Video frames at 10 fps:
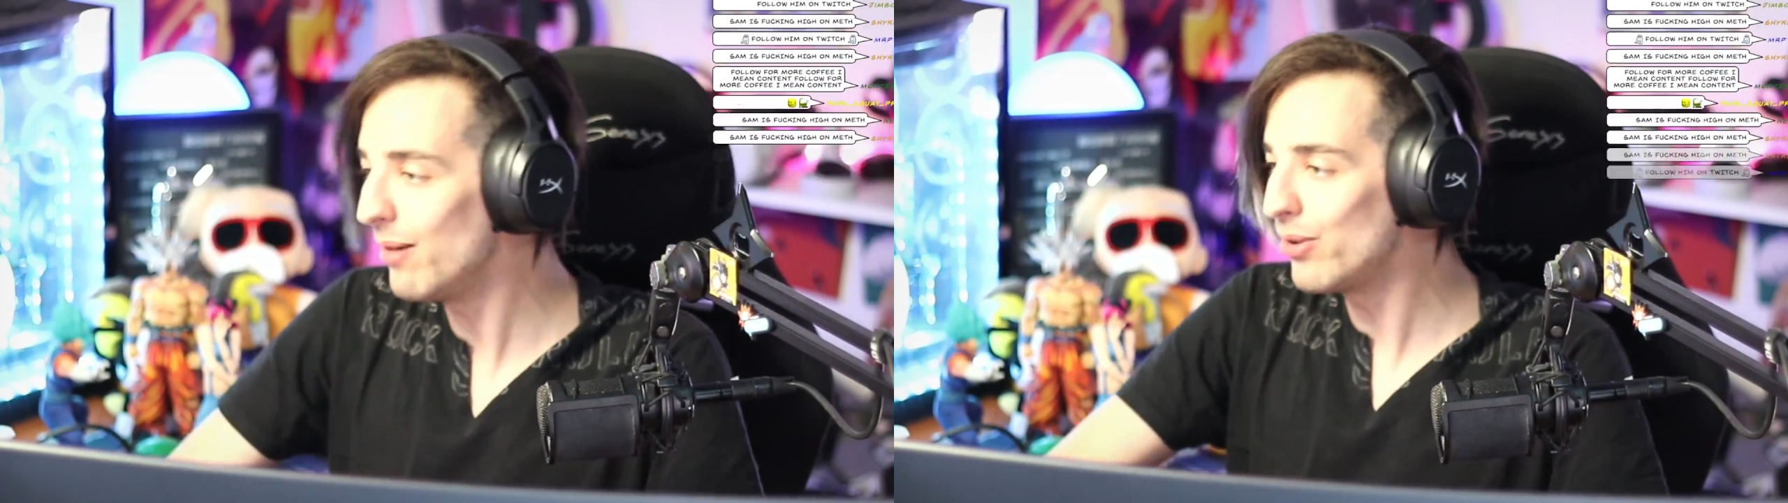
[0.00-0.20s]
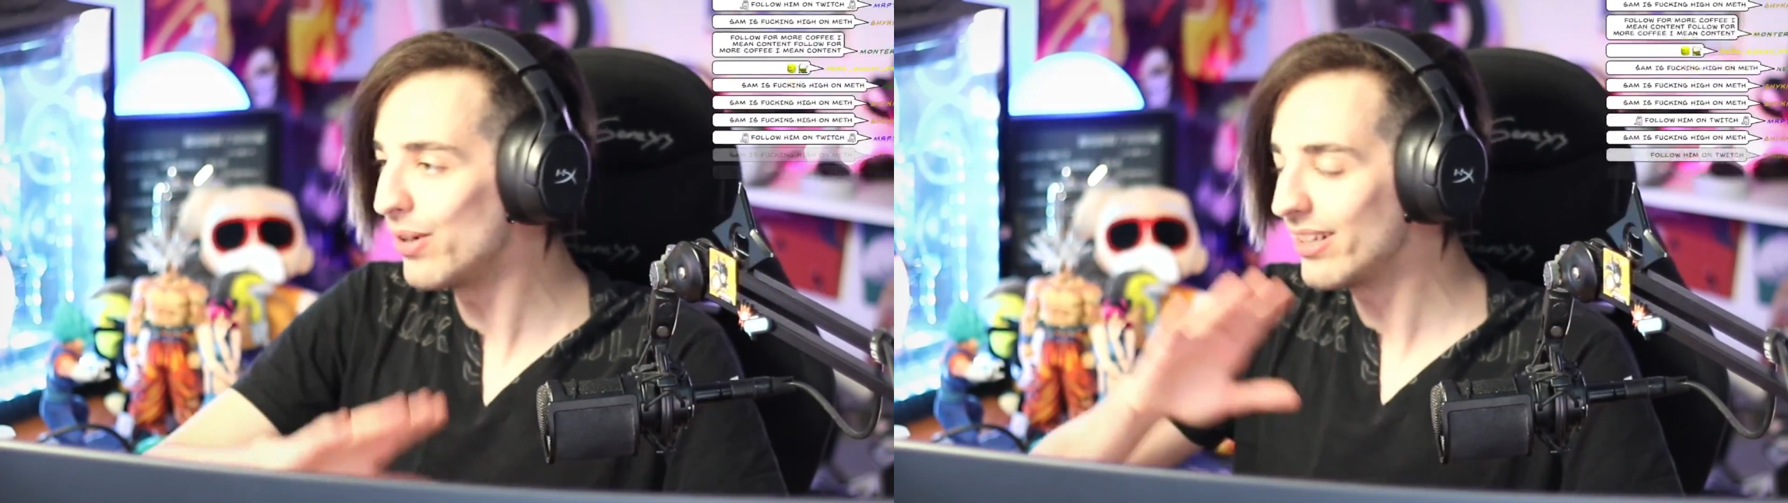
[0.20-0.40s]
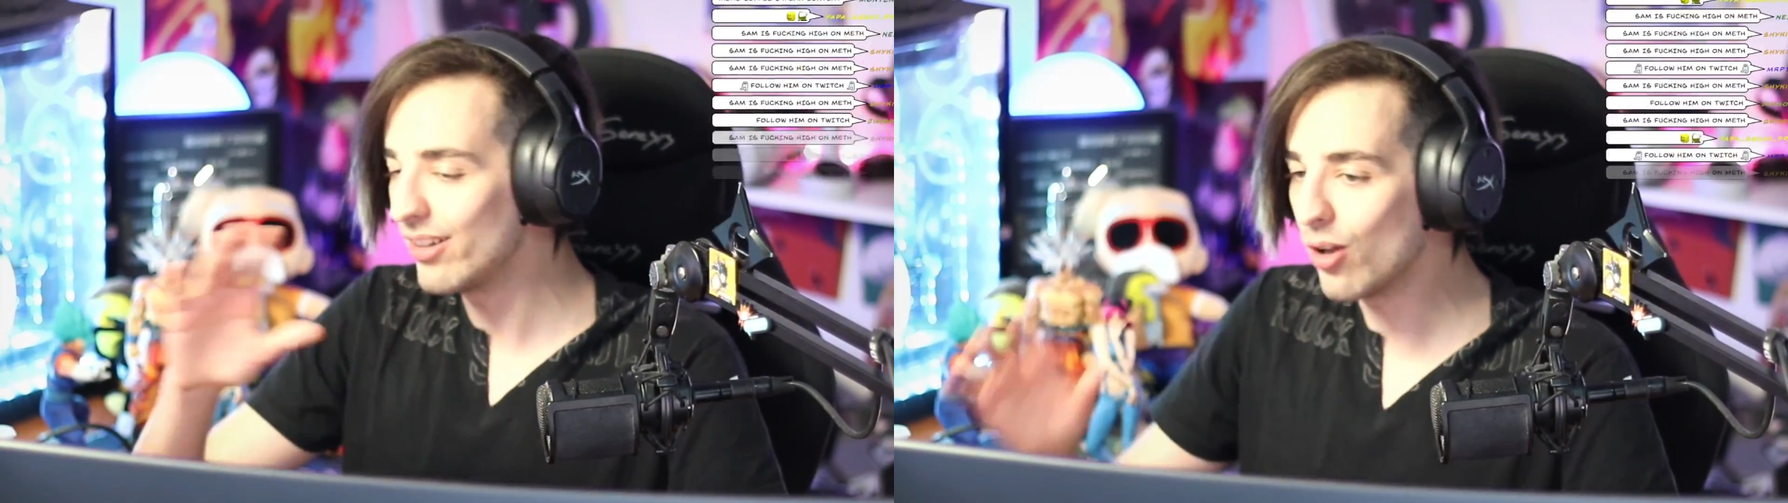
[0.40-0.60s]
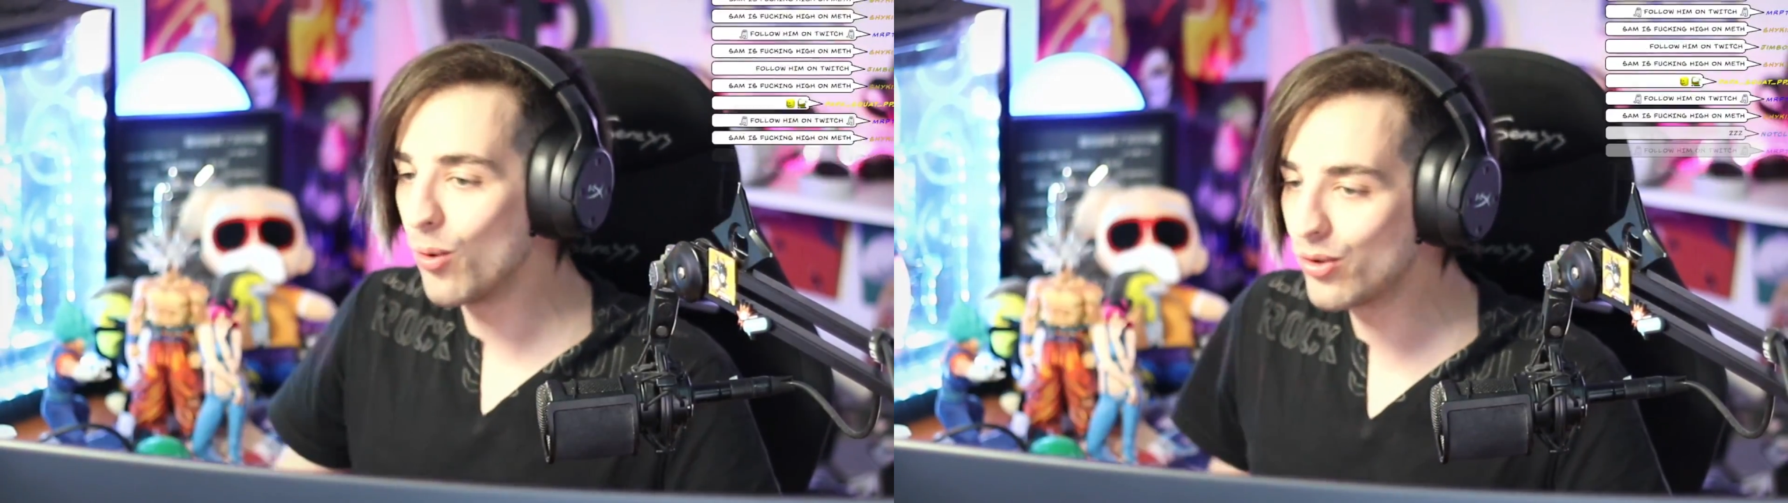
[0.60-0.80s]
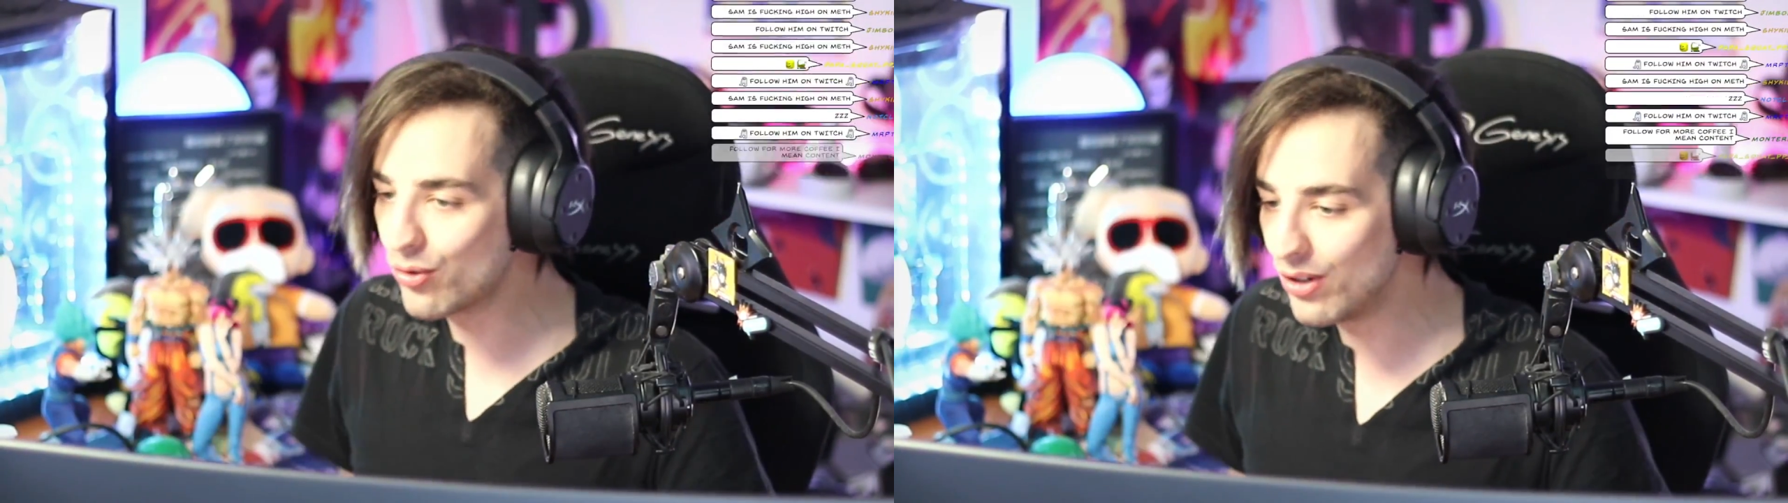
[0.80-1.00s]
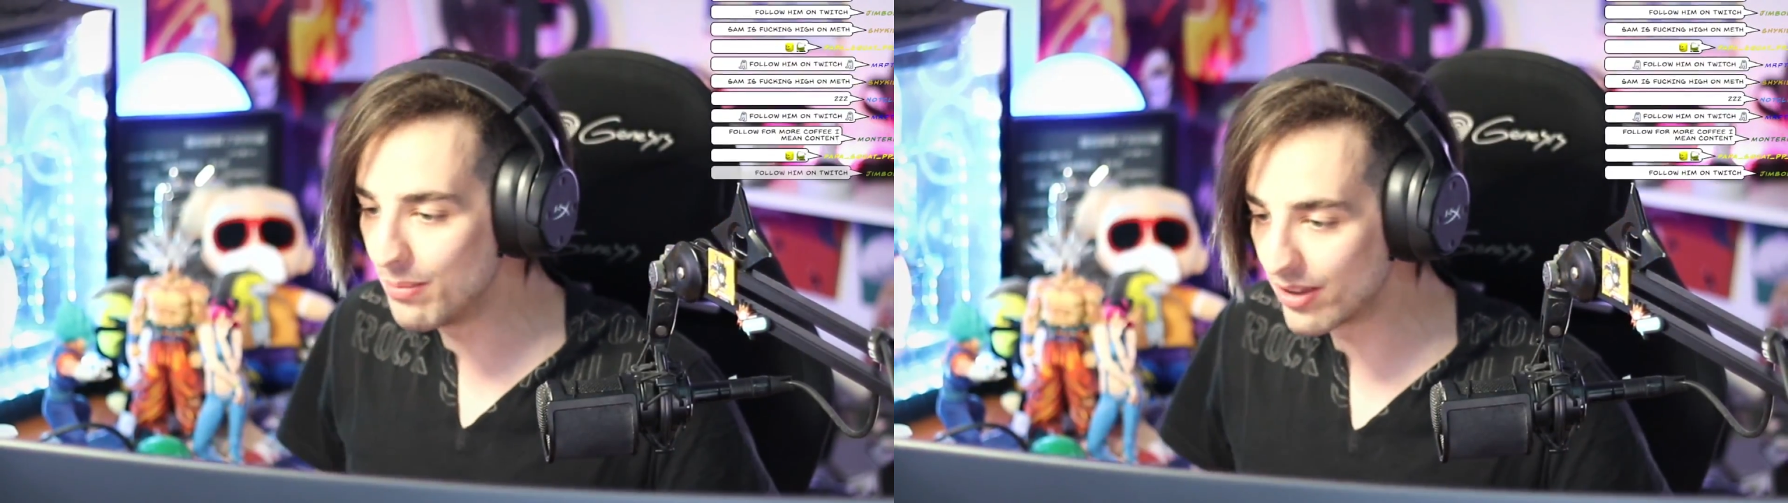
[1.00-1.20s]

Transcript: them during this whole stream.